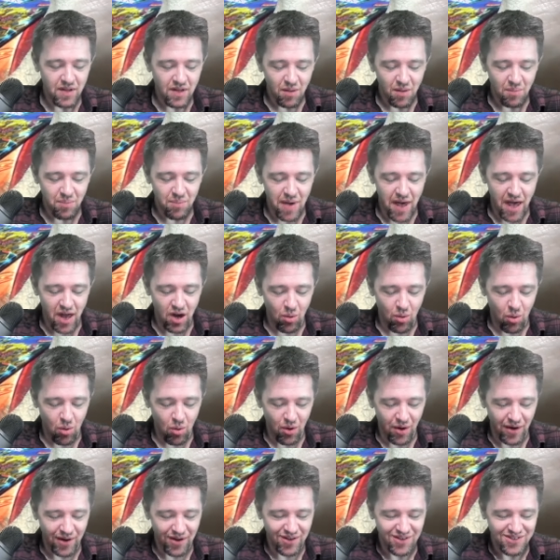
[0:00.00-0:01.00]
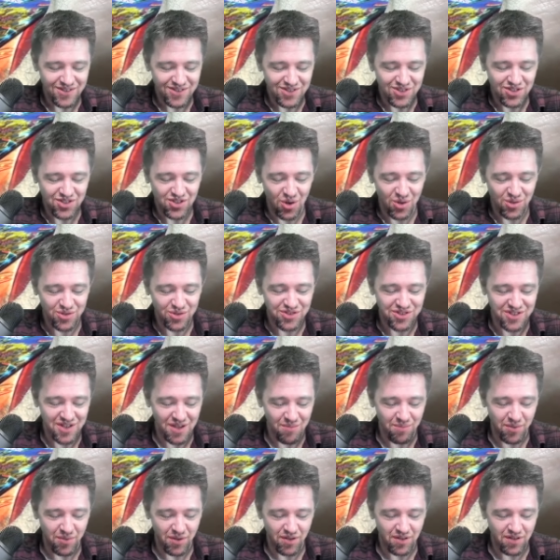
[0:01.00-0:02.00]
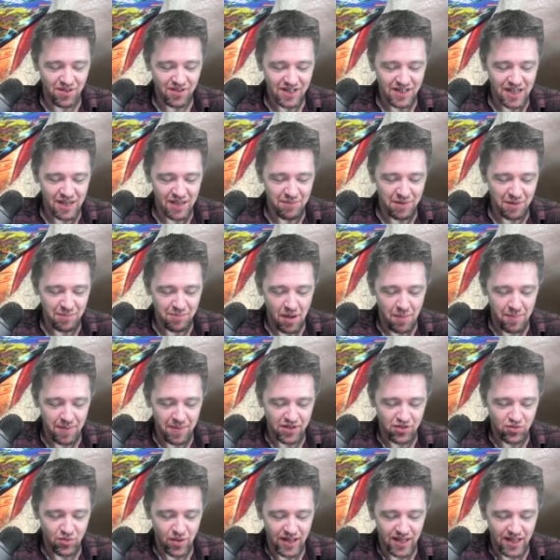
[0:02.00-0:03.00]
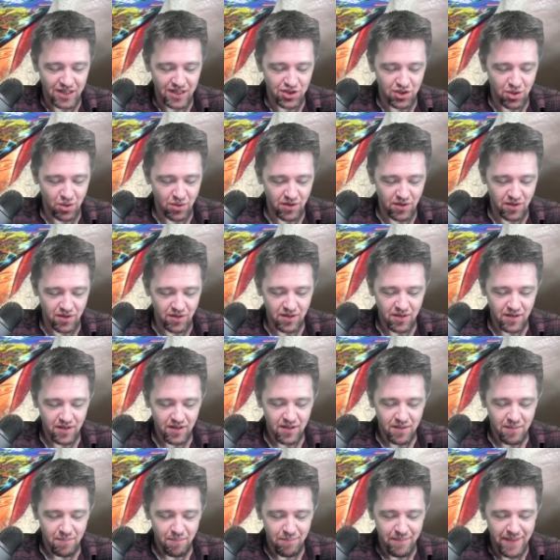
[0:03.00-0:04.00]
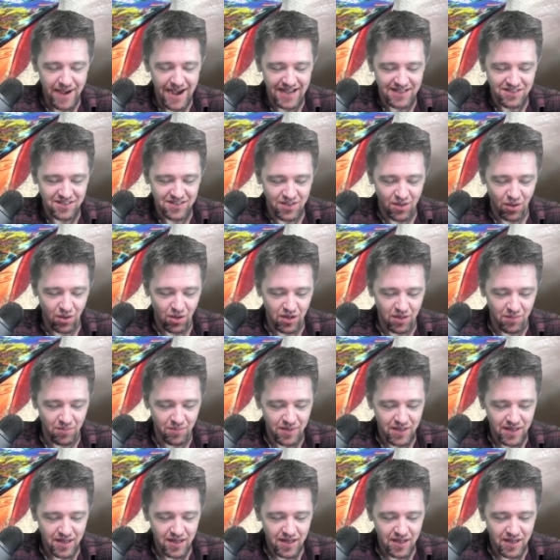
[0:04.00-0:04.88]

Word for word: Battle Warrior, so simple. Gimmick Puppet, Twilight Joker. Mass Golem.